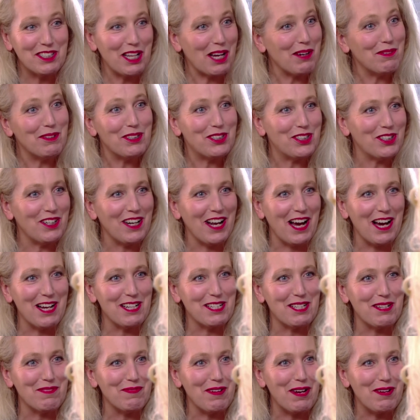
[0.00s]
you say, would you like
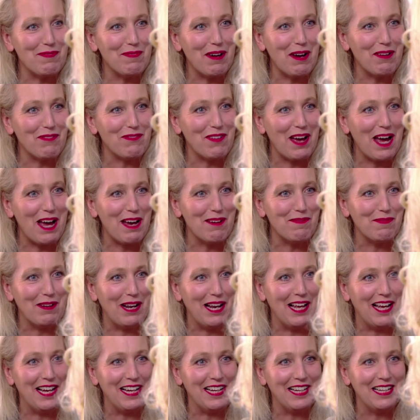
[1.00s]
to meet my
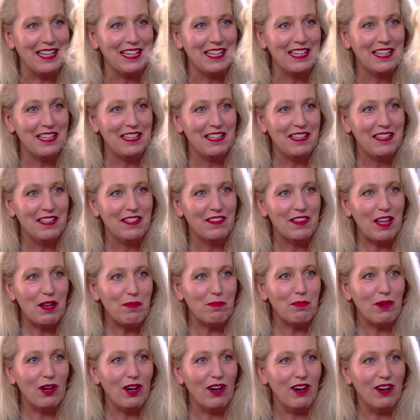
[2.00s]
family? Then
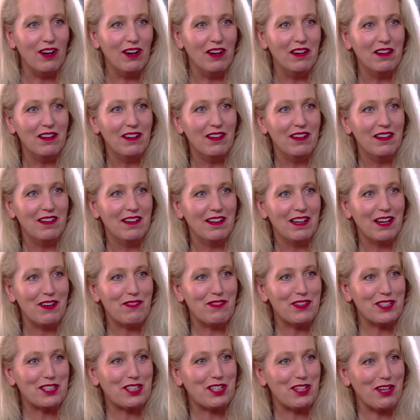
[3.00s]
what?
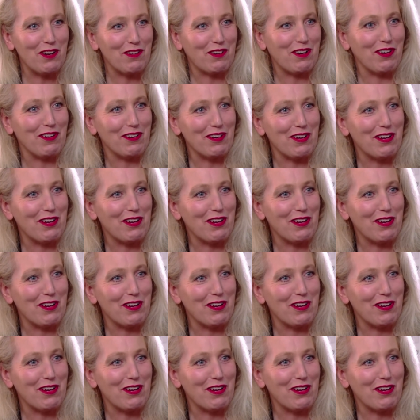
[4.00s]
If it's, you